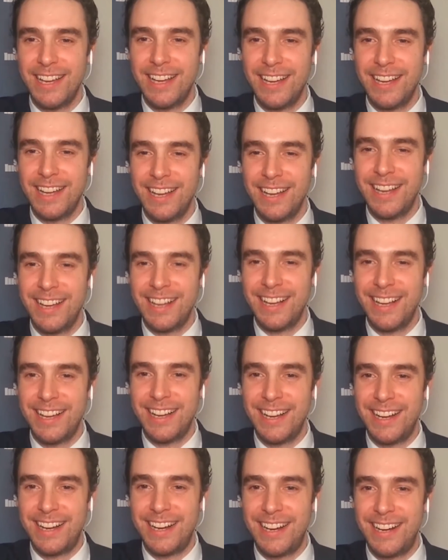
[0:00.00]

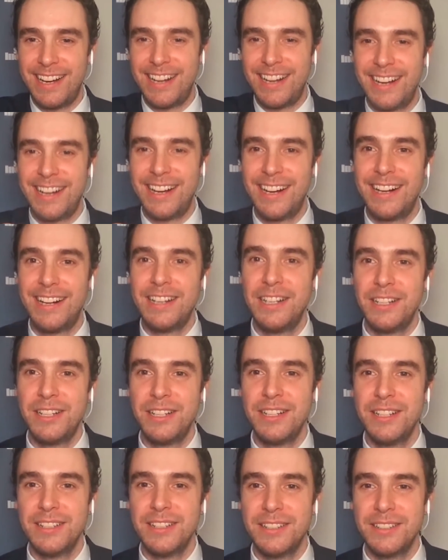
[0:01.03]

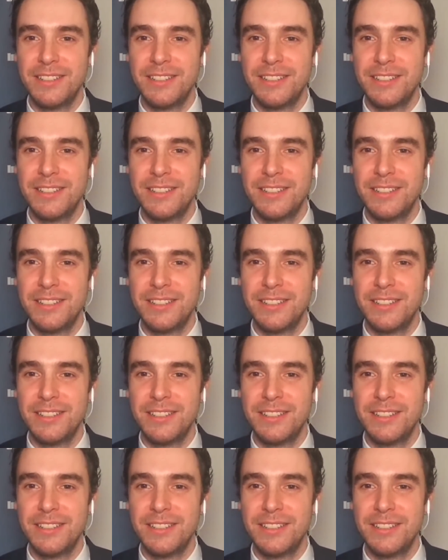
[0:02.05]
The person shown says nothing.